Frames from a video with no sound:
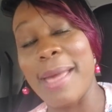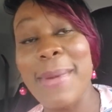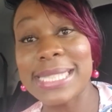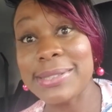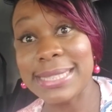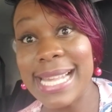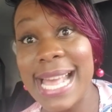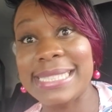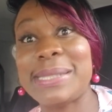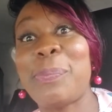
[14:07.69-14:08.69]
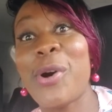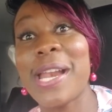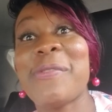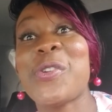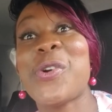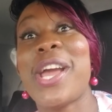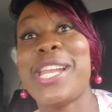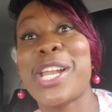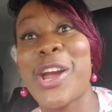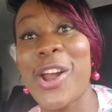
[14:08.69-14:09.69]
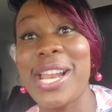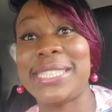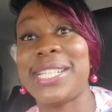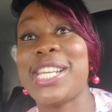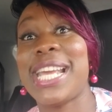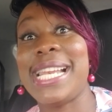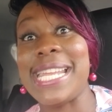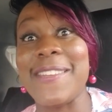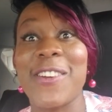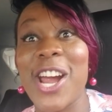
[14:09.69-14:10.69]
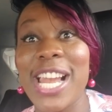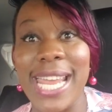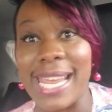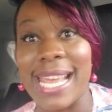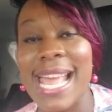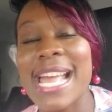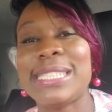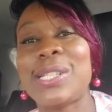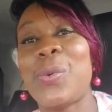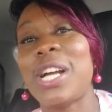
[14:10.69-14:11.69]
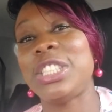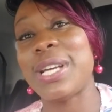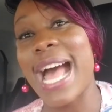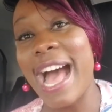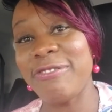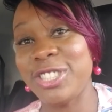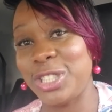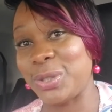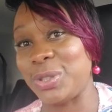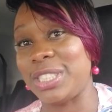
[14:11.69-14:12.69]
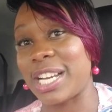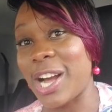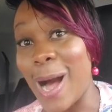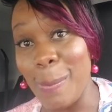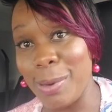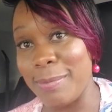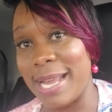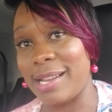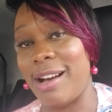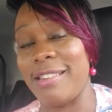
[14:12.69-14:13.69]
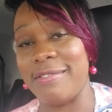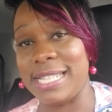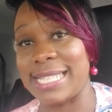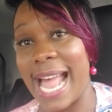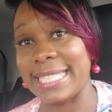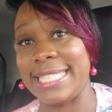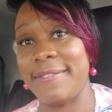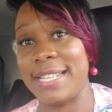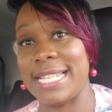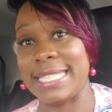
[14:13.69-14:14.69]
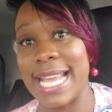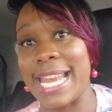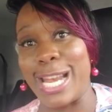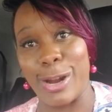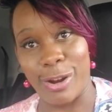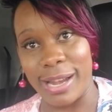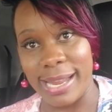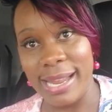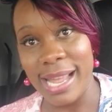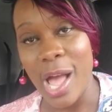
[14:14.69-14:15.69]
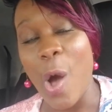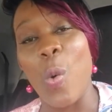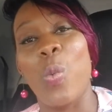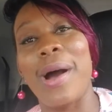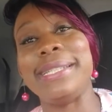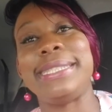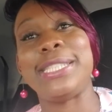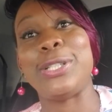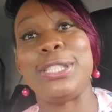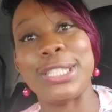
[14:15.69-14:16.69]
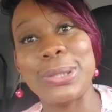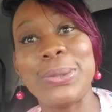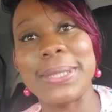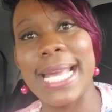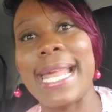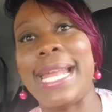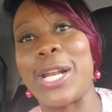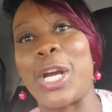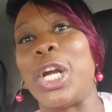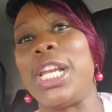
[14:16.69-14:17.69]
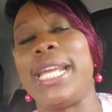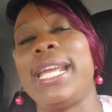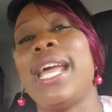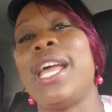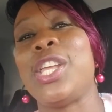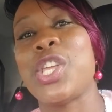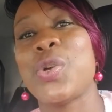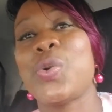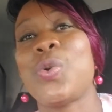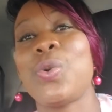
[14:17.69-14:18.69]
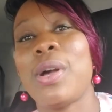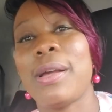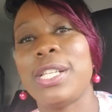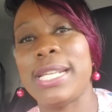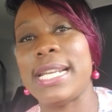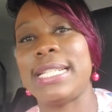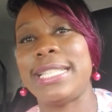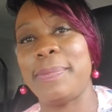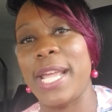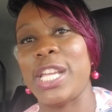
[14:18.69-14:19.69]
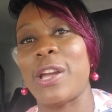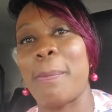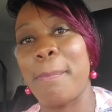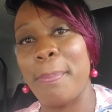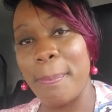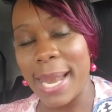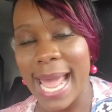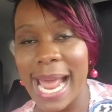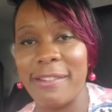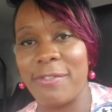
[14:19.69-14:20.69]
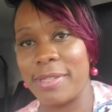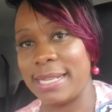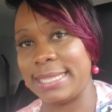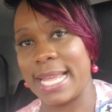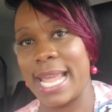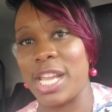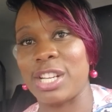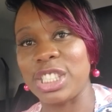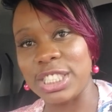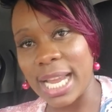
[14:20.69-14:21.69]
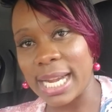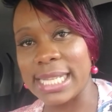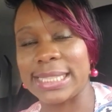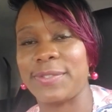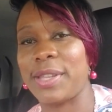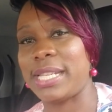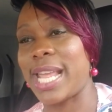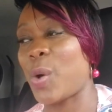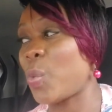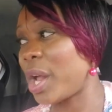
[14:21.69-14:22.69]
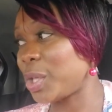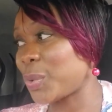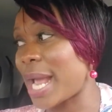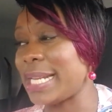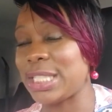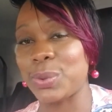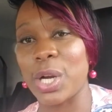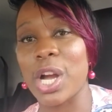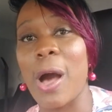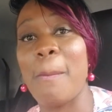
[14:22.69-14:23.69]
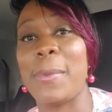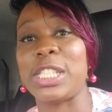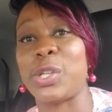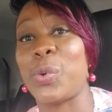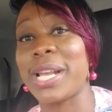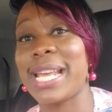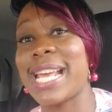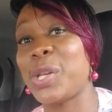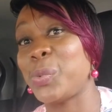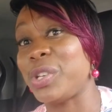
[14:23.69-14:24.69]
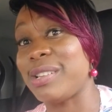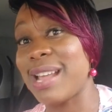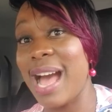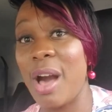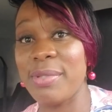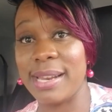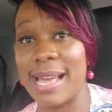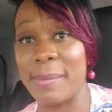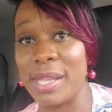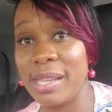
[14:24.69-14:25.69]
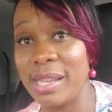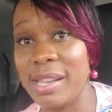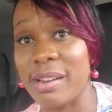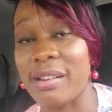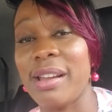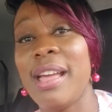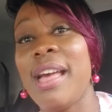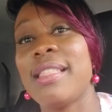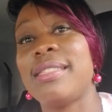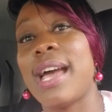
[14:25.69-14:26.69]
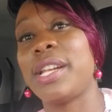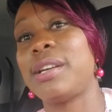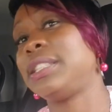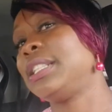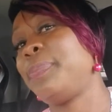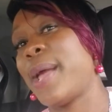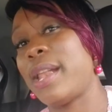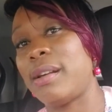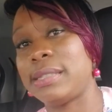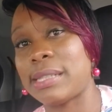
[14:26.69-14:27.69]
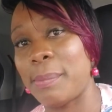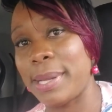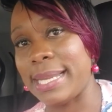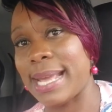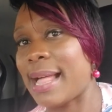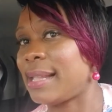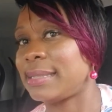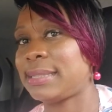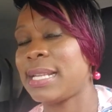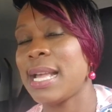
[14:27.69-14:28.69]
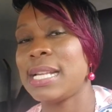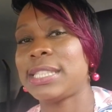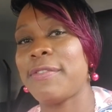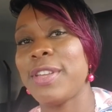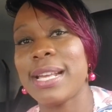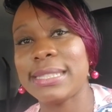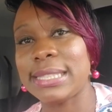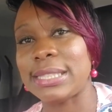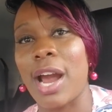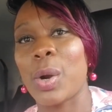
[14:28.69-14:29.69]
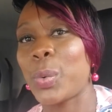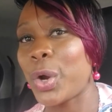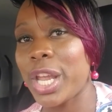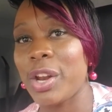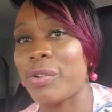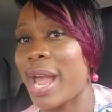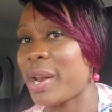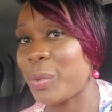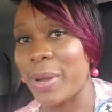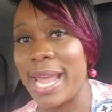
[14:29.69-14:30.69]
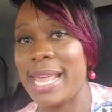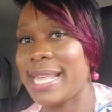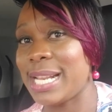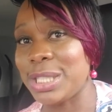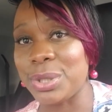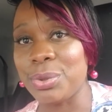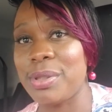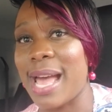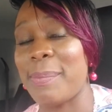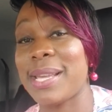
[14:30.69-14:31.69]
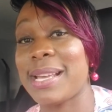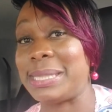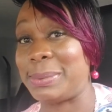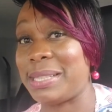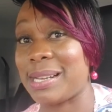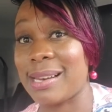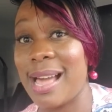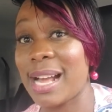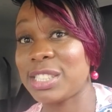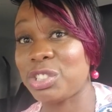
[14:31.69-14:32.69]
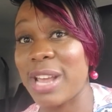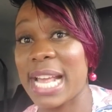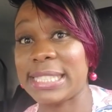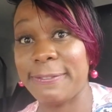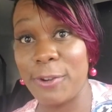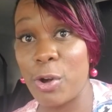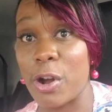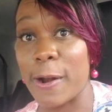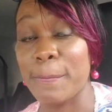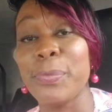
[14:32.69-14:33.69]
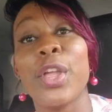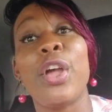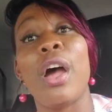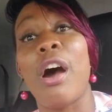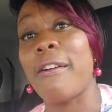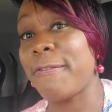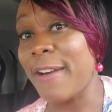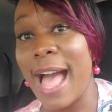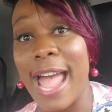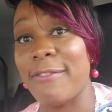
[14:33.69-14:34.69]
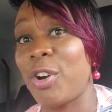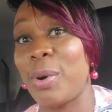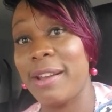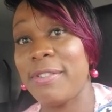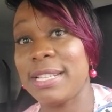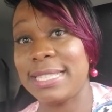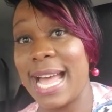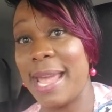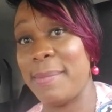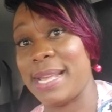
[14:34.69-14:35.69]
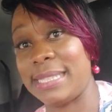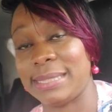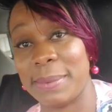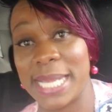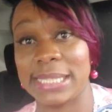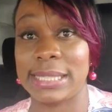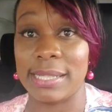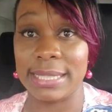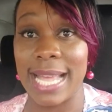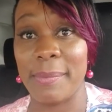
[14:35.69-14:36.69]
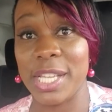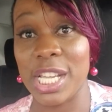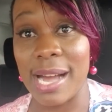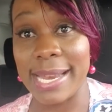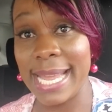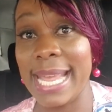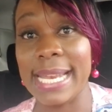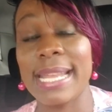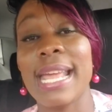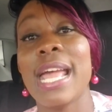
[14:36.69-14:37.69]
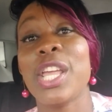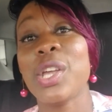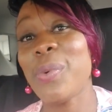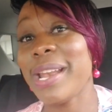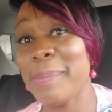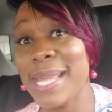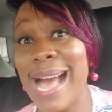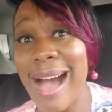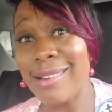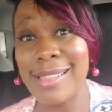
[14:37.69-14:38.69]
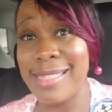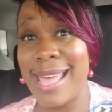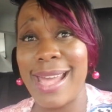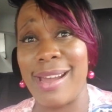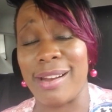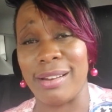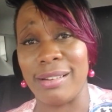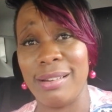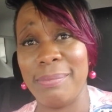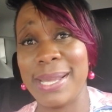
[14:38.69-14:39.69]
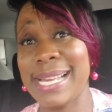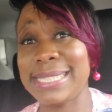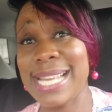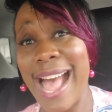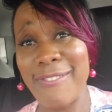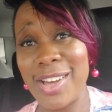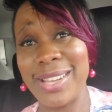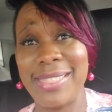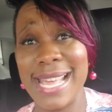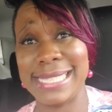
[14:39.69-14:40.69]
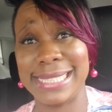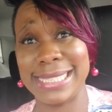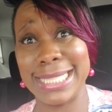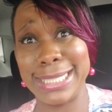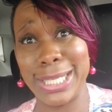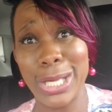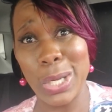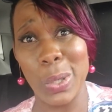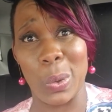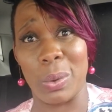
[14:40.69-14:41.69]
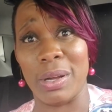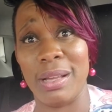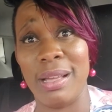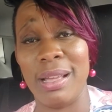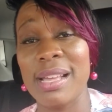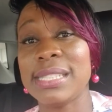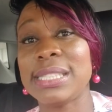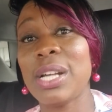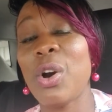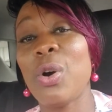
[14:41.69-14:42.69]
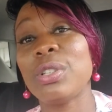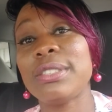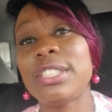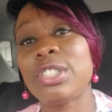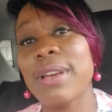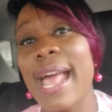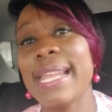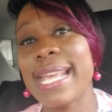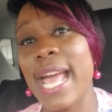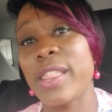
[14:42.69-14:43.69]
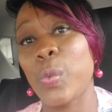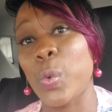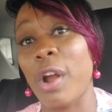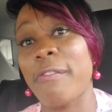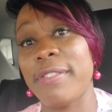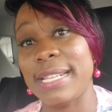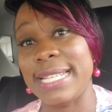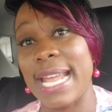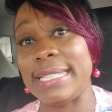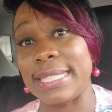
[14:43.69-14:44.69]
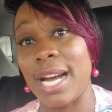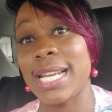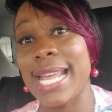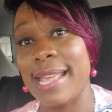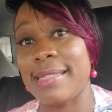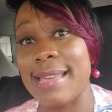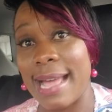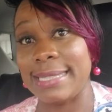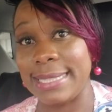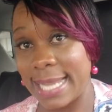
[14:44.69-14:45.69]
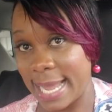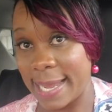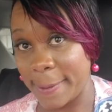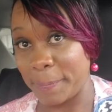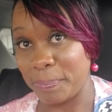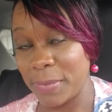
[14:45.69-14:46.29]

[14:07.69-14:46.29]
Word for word: Makes no sense. The point is you're going in early so you can leave early. So what you have to do to complement all of this activity to get in early, once you do get in early, you need to make your plan for the day, your checklist for the day. What do I need to accomplish? And what can I do now that I'm here that doesn't depend on somebody else? So if you can start working right away, then do that because when the clock strikes four or five or whatever the time is, based on the time that you got in, you want to be out of there because you have other things to do. So try to get the work for the day done in that day.